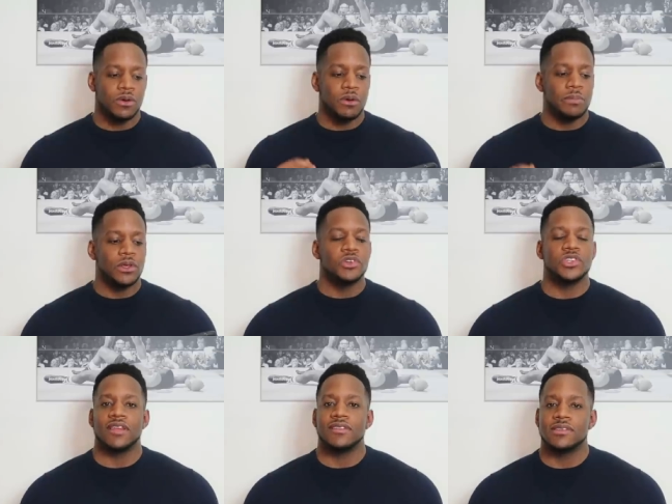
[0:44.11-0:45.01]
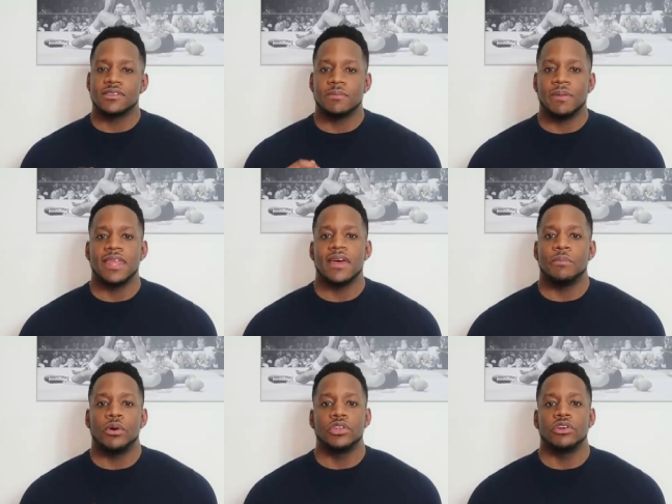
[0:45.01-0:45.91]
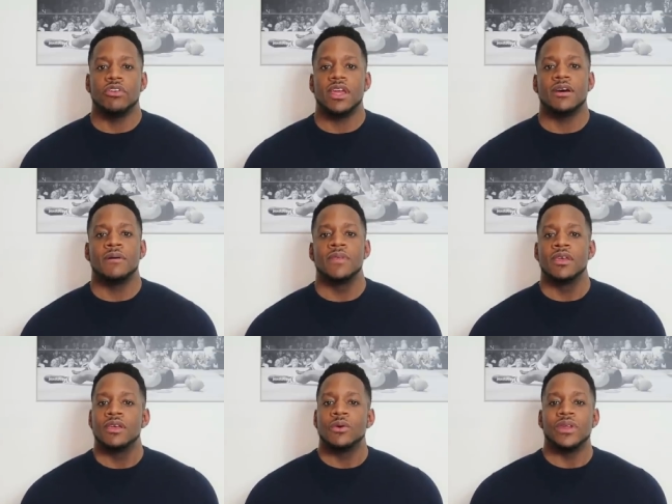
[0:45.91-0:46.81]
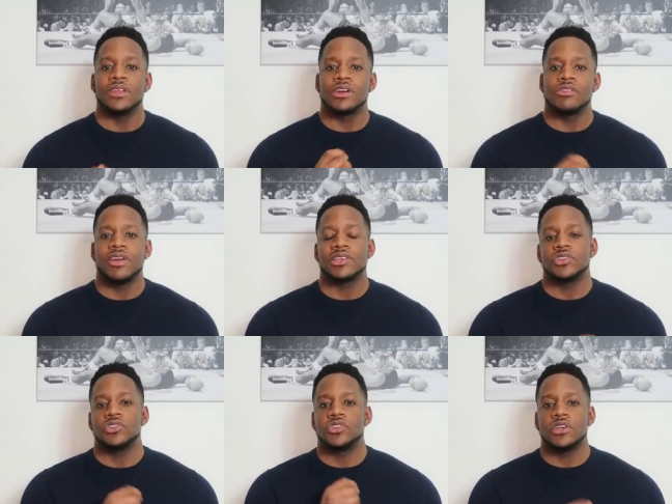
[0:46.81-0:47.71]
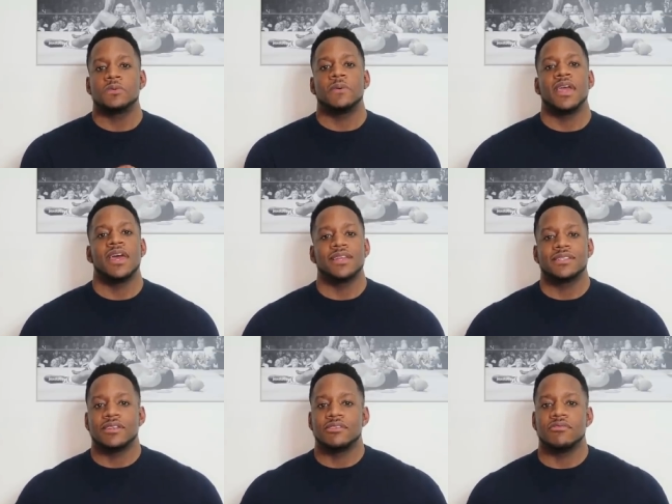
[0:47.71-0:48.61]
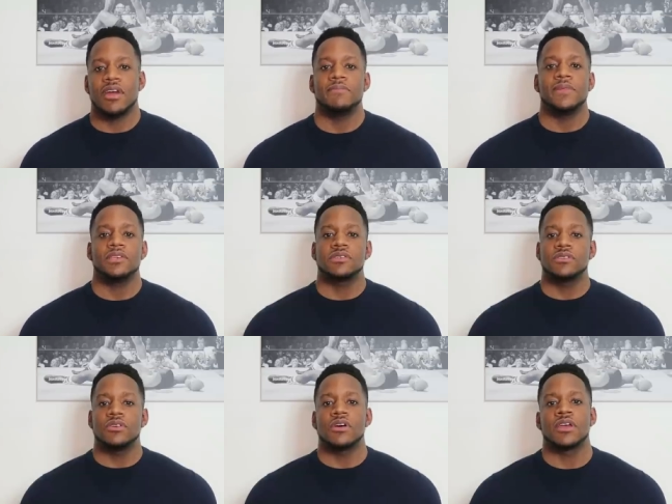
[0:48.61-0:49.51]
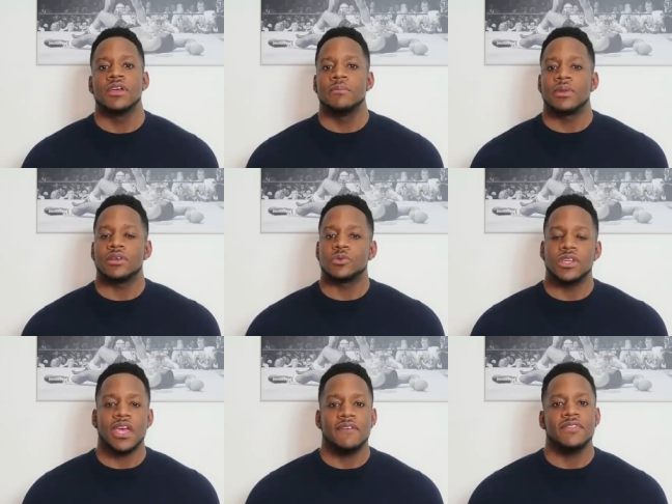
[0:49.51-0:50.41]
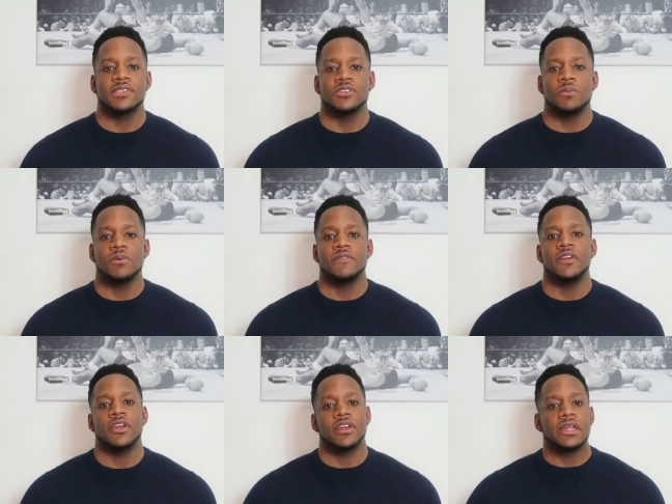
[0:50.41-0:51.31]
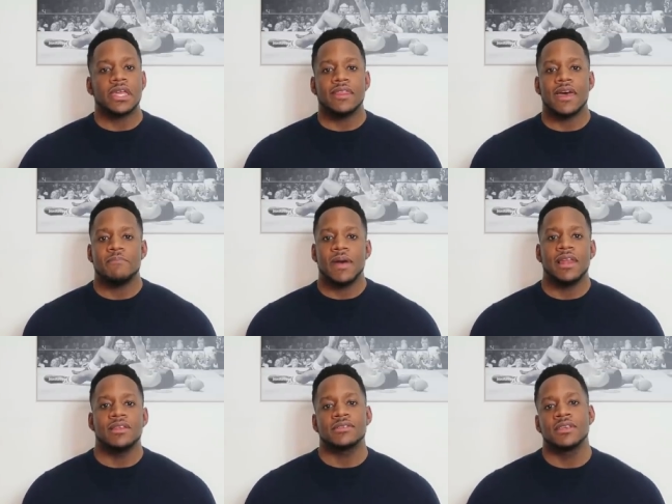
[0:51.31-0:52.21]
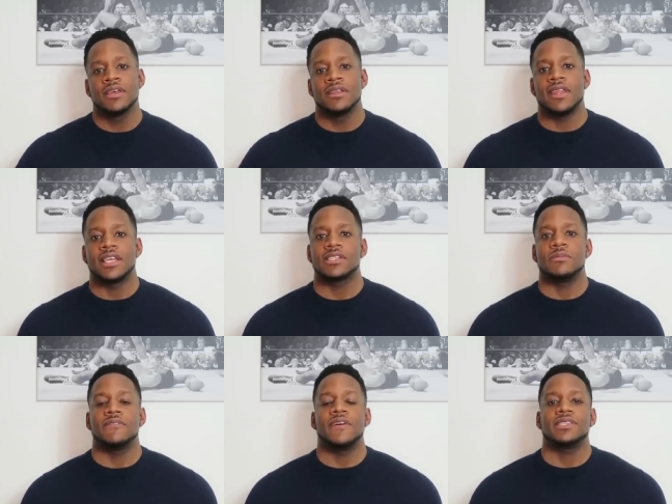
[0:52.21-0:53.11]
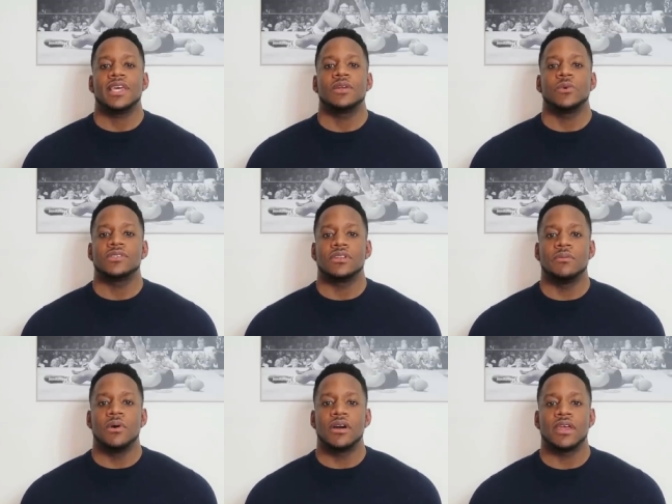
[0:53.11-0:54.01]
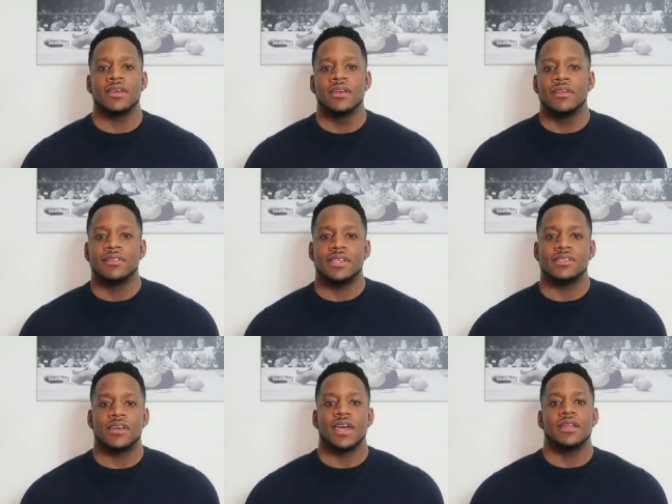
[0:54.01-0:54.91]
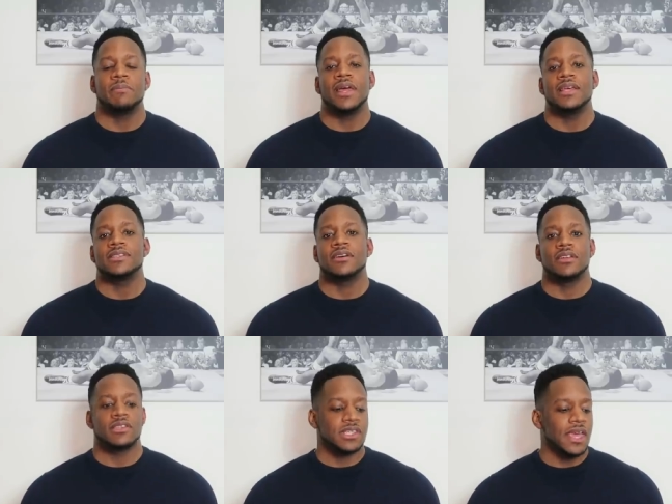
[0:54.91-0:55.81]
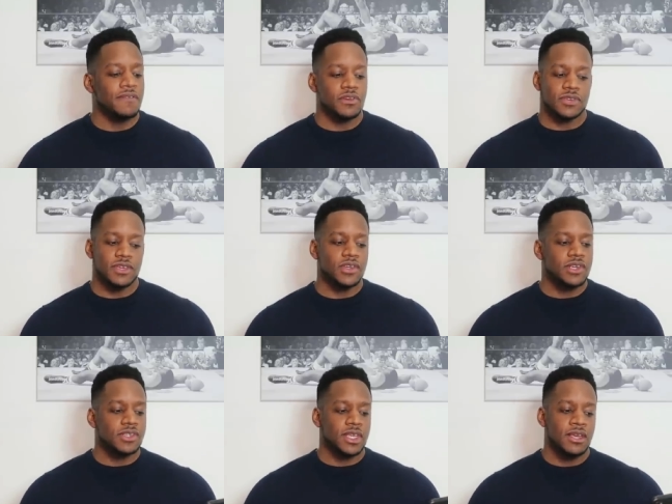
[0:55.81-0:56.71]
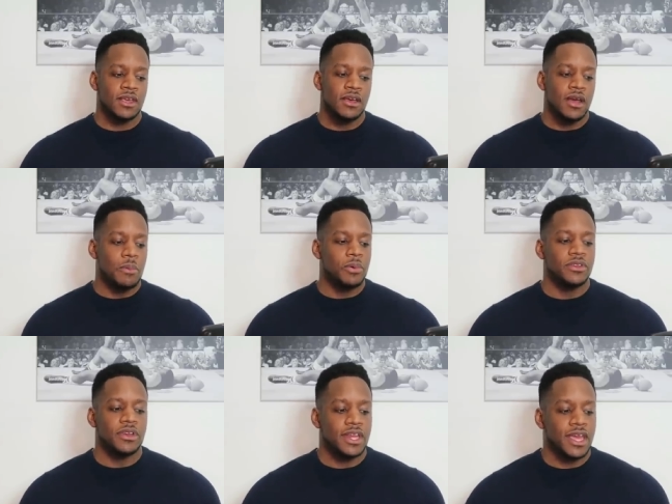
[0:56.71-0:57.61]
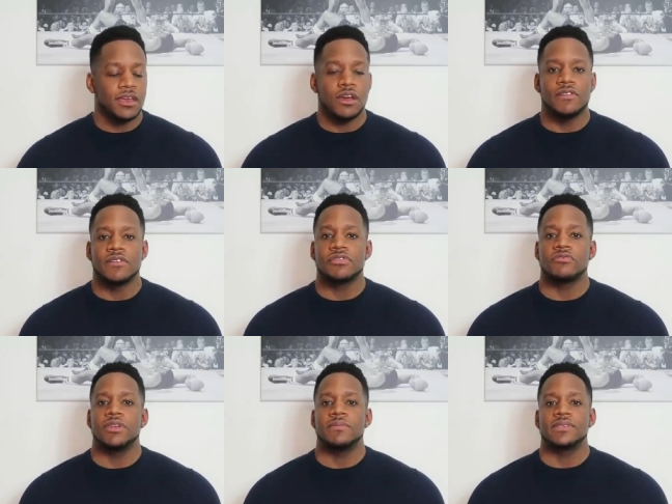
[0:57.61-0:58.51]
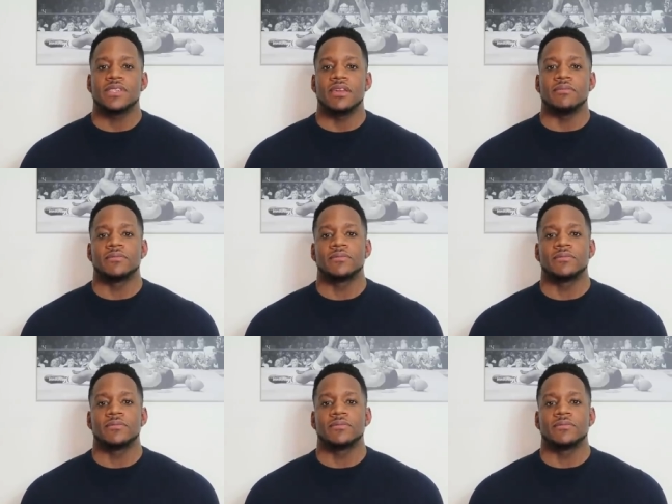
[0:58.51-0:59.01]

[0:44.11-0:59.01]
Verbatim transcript: we've got BlueJet. This is a play that I put on your radar when the correction just began. I said grab this stock because when you have this in your portfolio, you're going to get that balance Next time you face headwinds in the market, these are the kind of plays that are going to save you. So as you can see, up on the day over 3%.